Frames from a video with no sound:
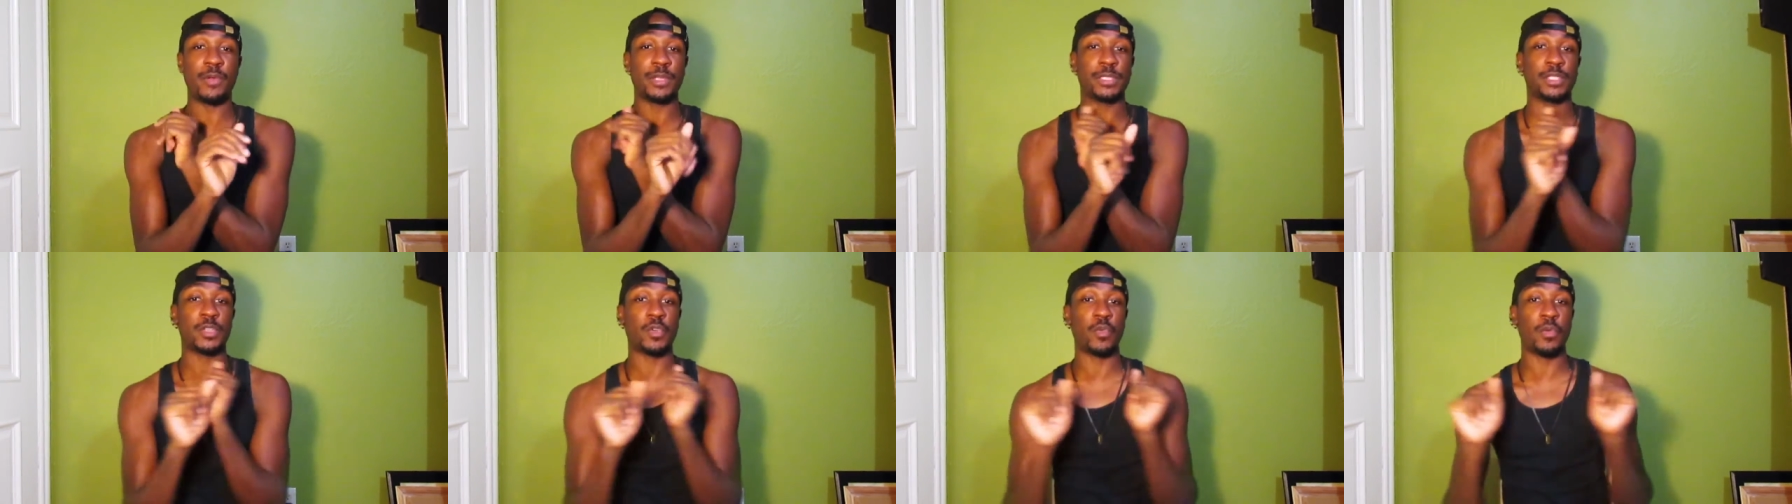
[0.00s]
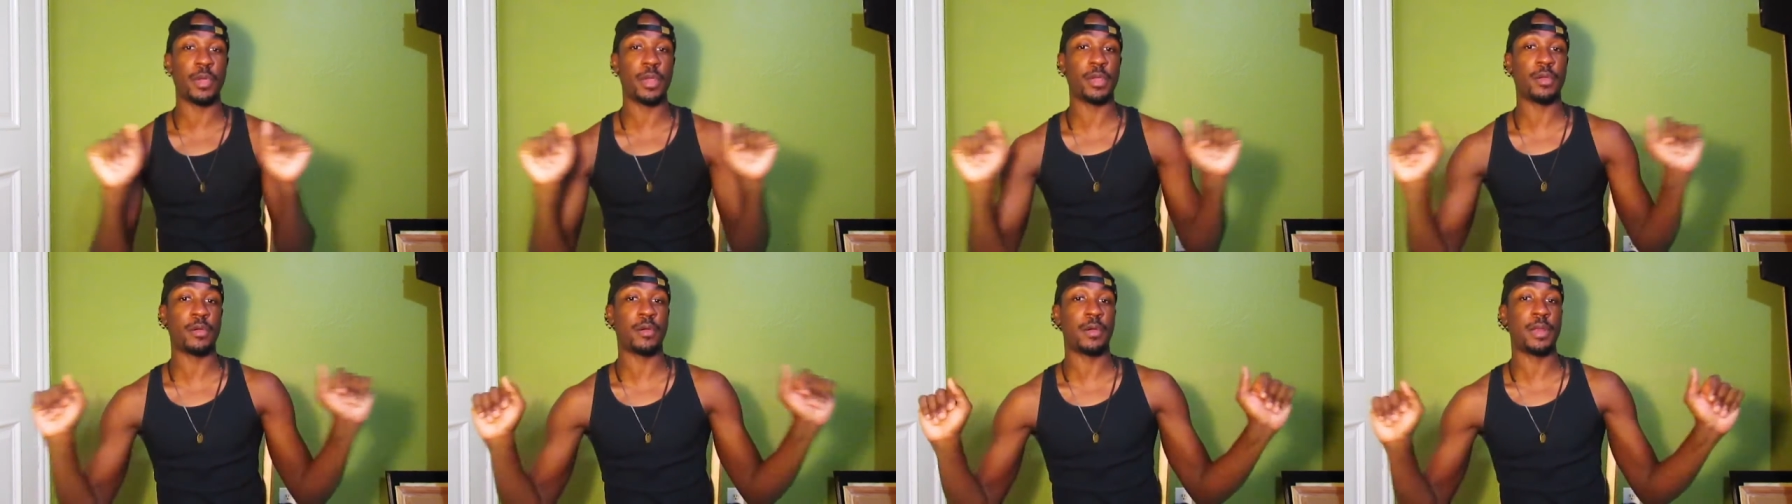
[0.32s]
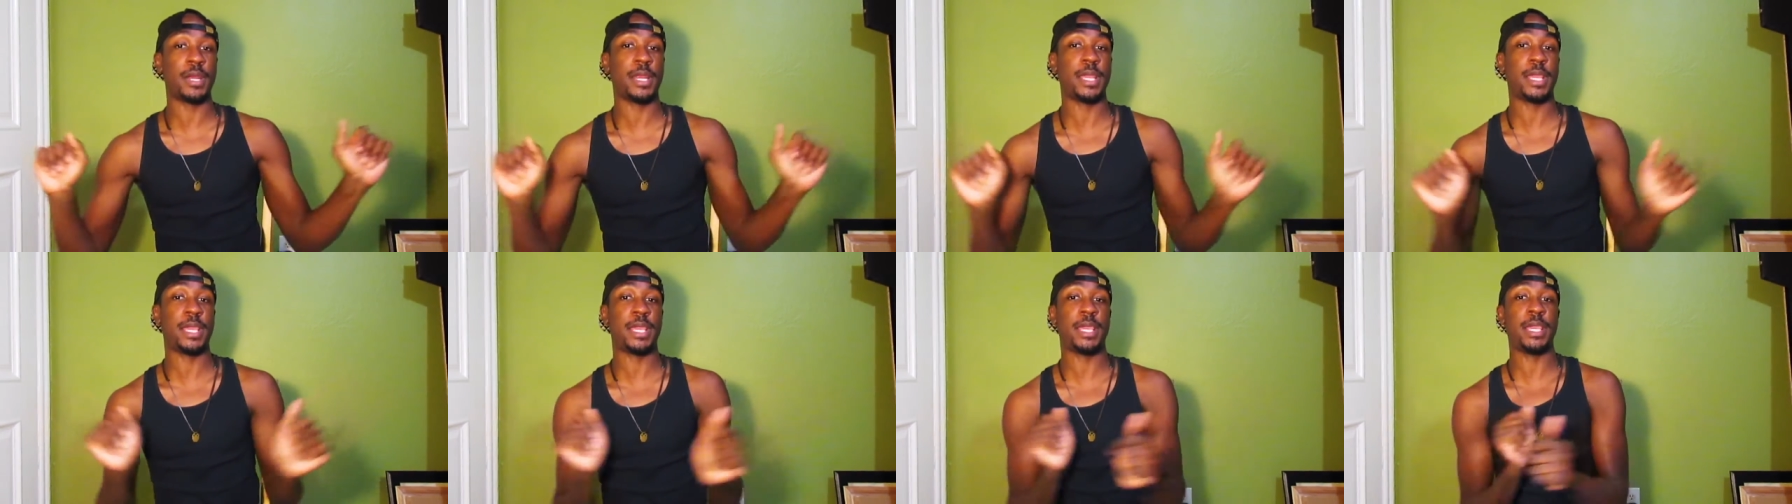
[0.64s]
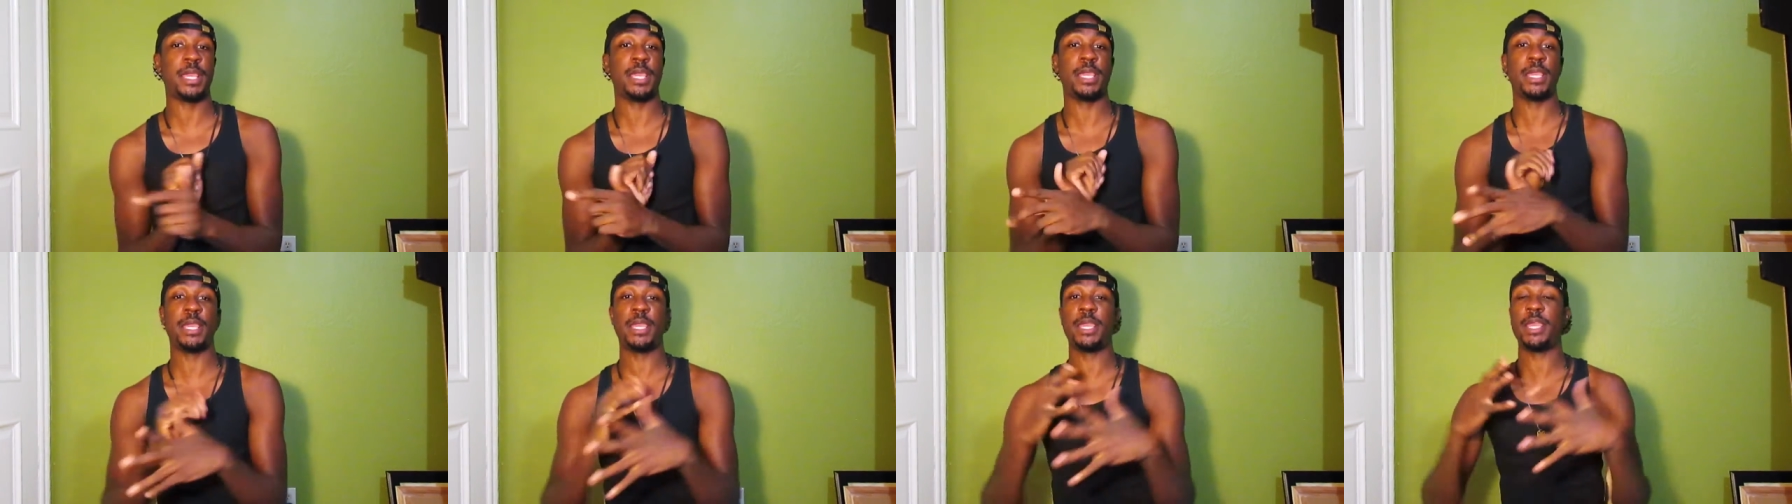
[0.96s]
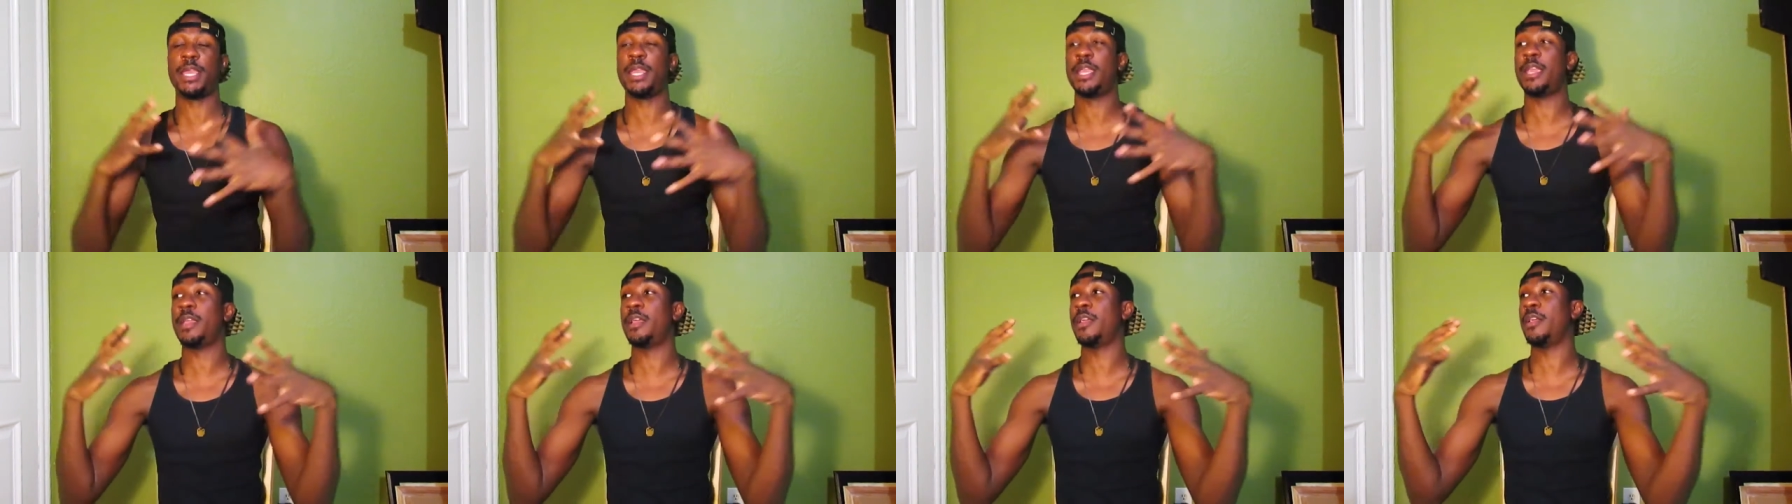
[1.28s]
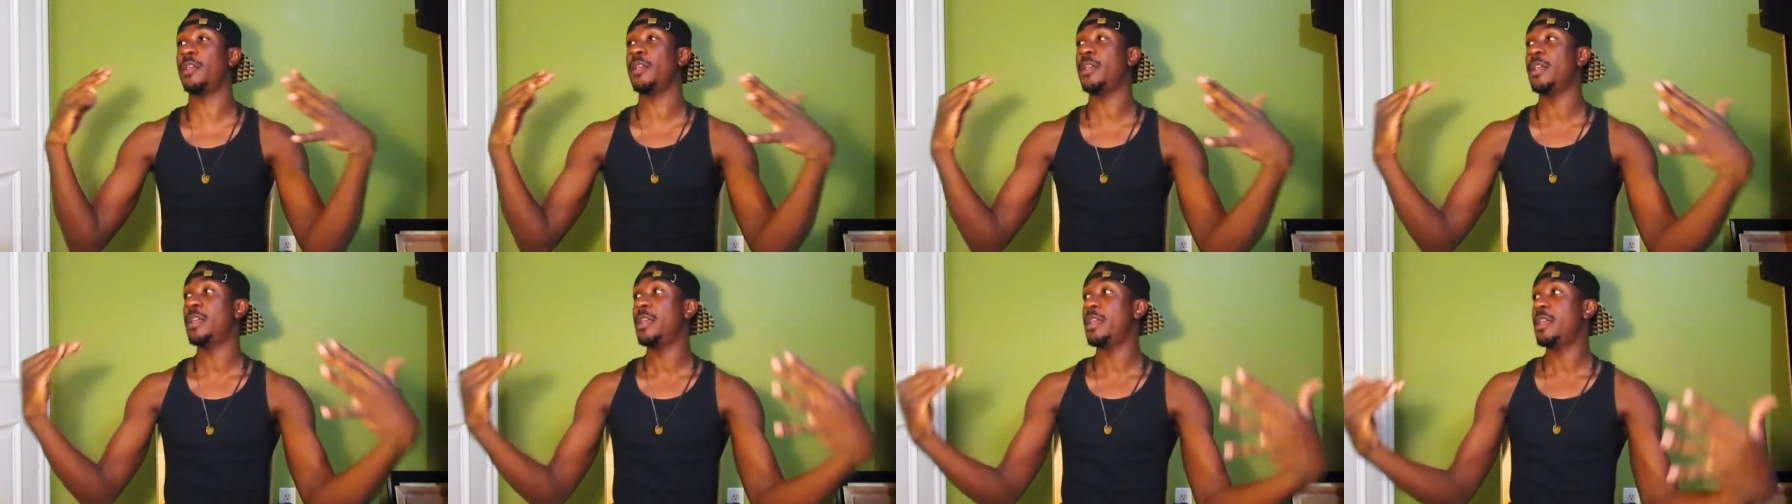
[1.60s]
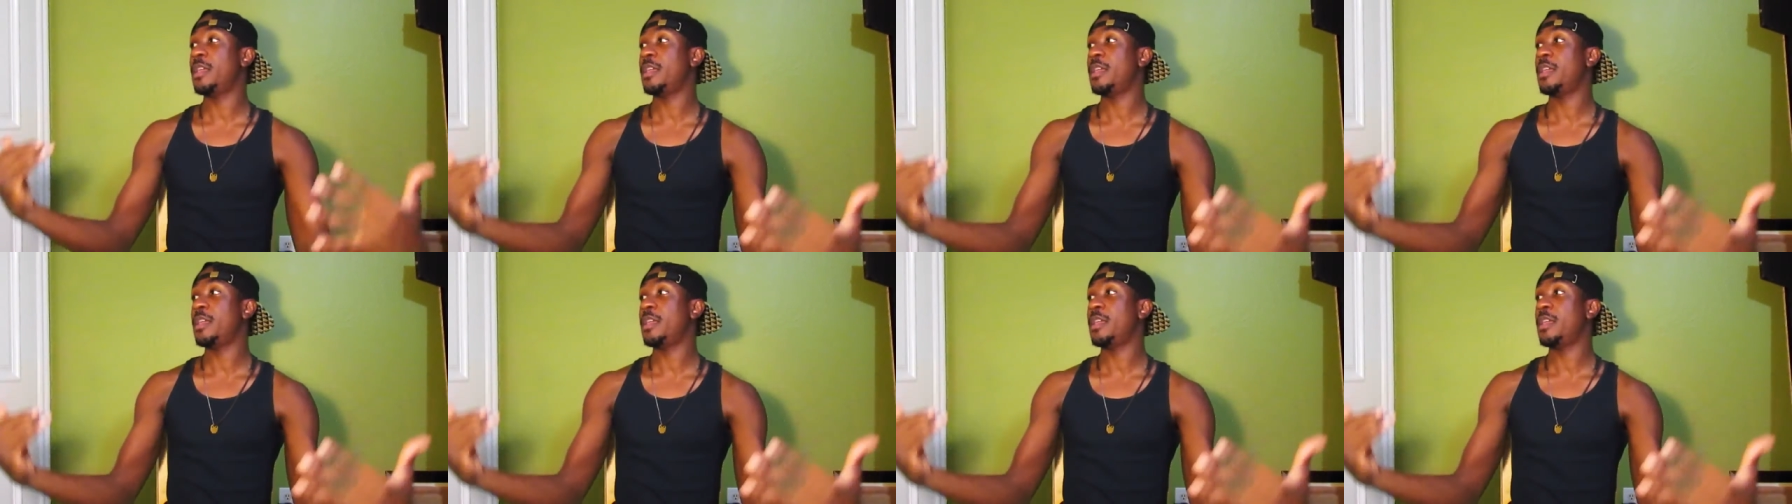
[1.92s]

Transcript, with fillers: What's going on in here?